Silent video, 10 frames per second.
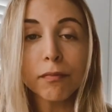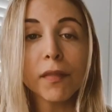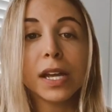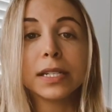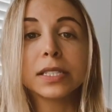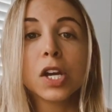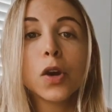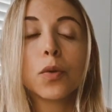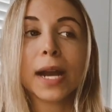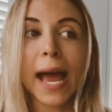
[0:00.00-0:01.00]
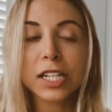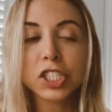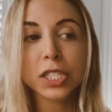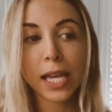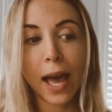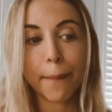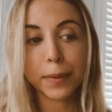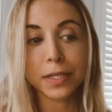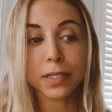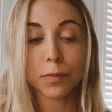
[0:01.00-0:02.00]
And what actually
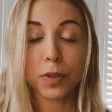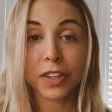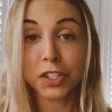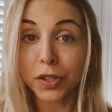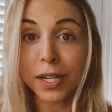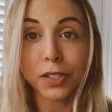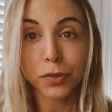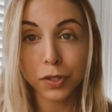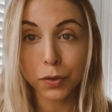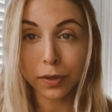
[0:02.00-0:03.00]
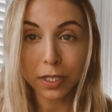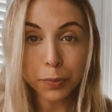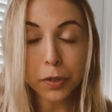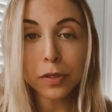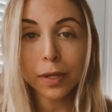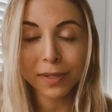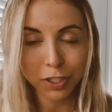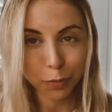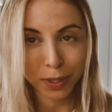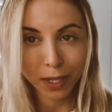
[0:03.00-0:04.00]
happens and what they train you to do in this program is
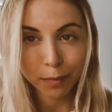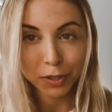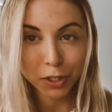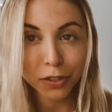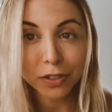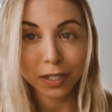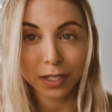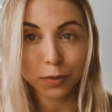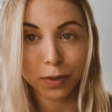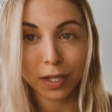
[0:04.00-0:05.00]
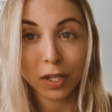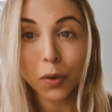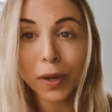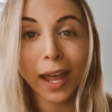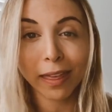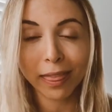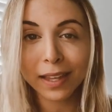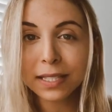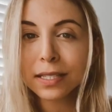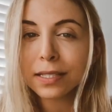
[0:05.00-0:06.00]
to become curious with it. Okay,
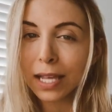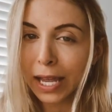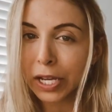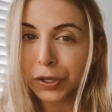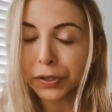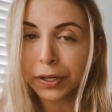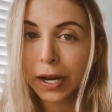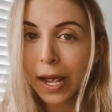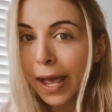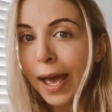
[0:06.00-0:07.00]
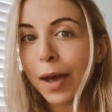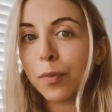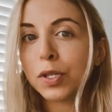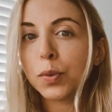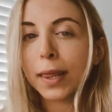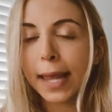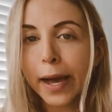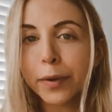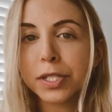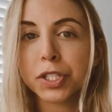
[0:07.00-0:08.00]
this is anger. And when you
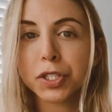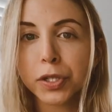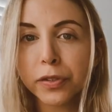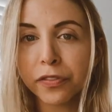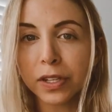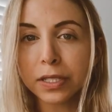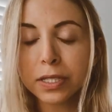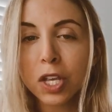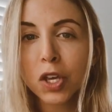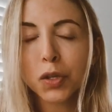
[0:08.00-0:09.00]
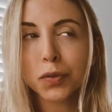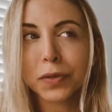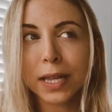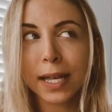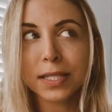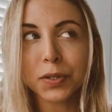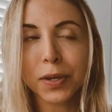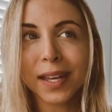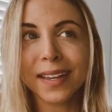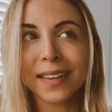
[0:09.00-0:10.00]
allow it to surface, you realize,
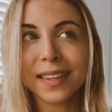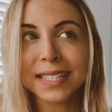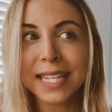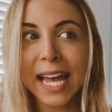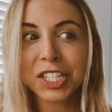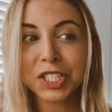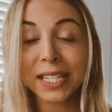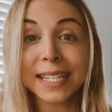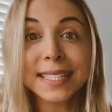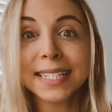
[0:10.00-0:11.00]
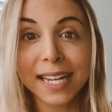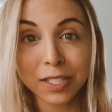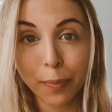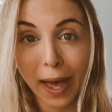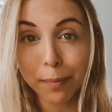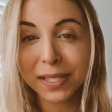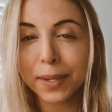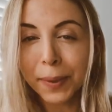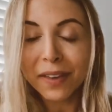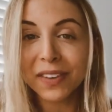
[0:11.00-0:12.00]
okay, this actually isn't as bad because
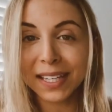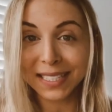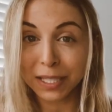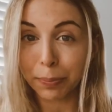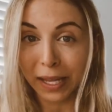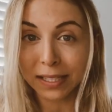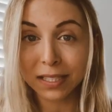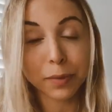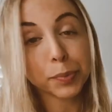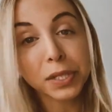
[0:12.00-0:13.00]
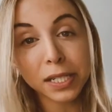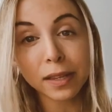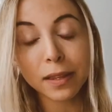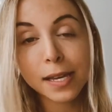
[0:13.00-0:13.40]
I'm giving it space to breathe.